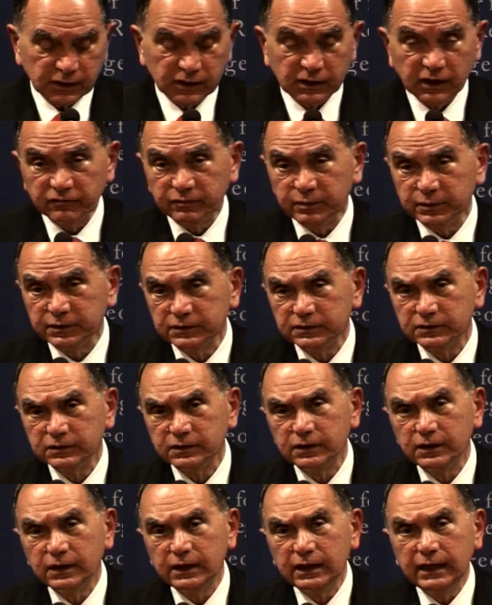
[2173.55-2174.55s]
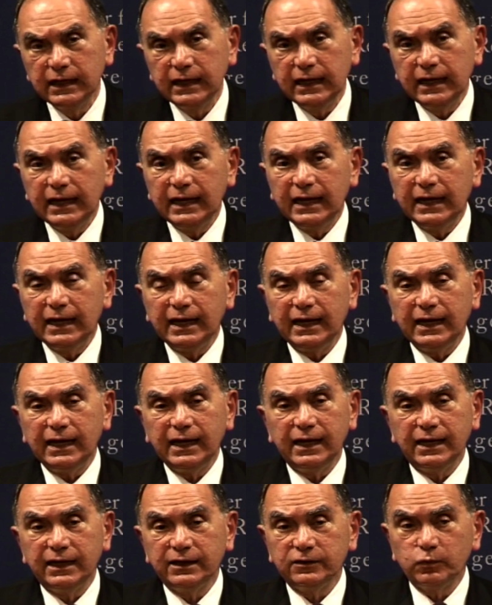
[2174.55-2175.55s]
government,
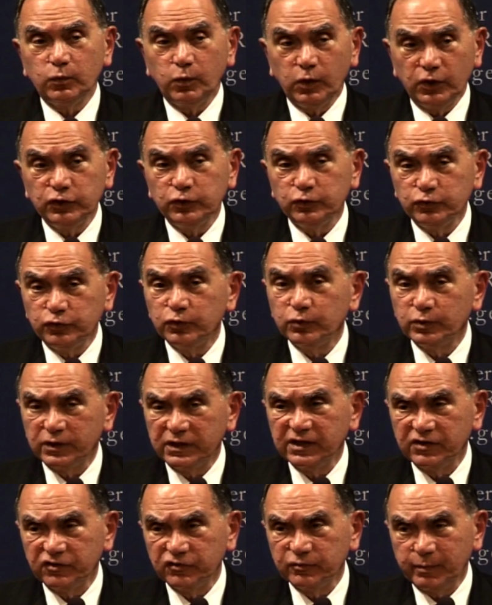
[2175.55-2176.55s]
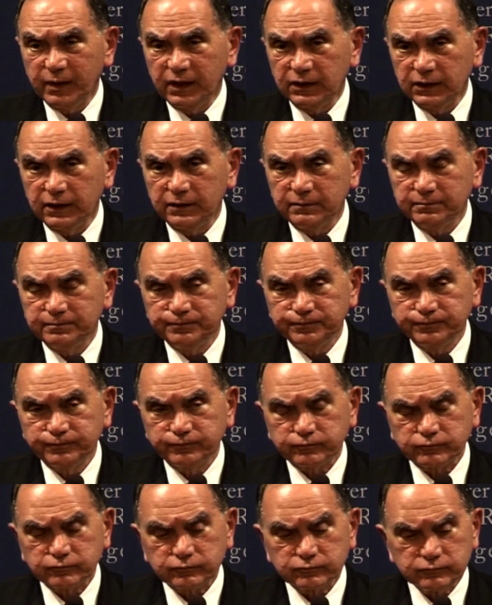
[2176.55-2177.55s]
and what you do with Hezbollah.
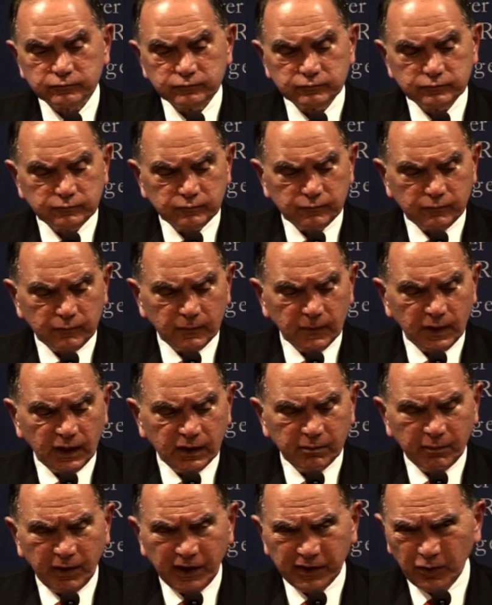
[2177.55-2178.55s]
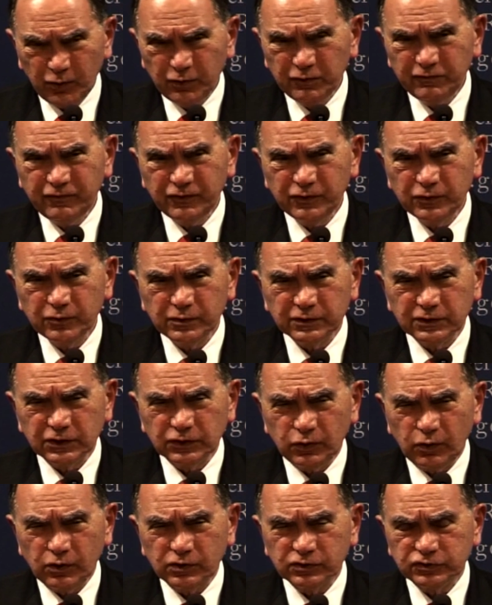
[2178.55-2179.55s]
My own view in the
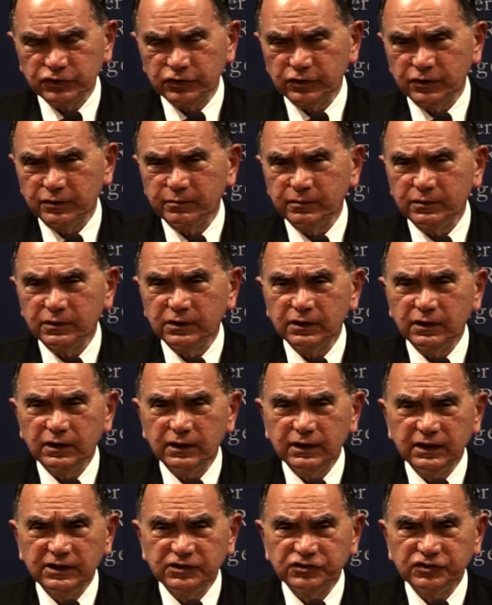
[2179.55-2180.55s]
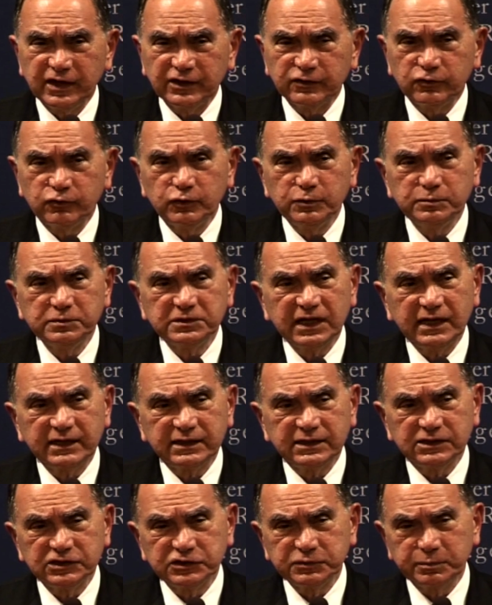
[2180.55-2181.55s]
long term is that groups
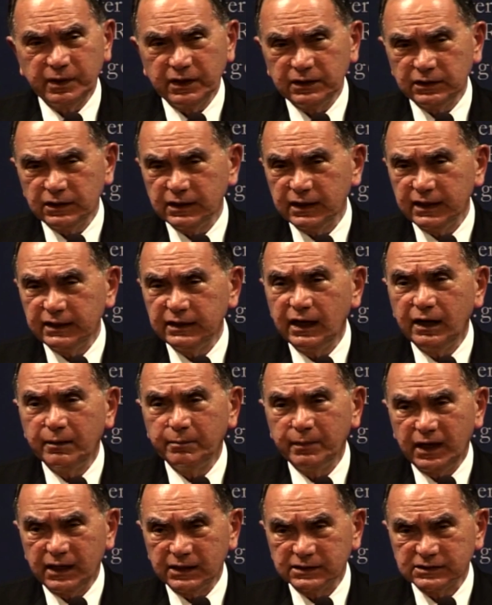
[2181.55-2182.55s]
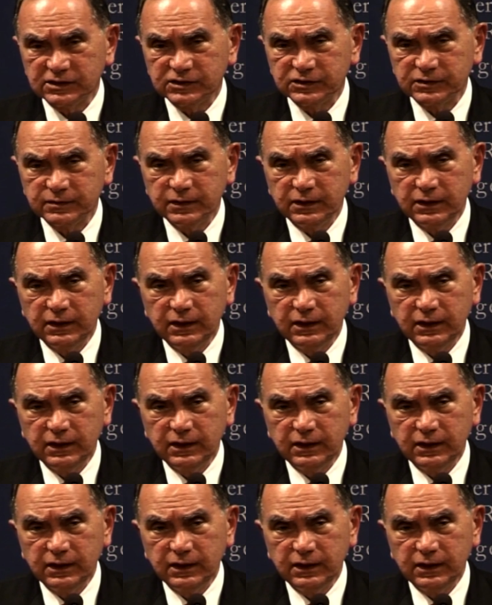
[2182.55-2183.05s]
like Hezbollah and Hamas,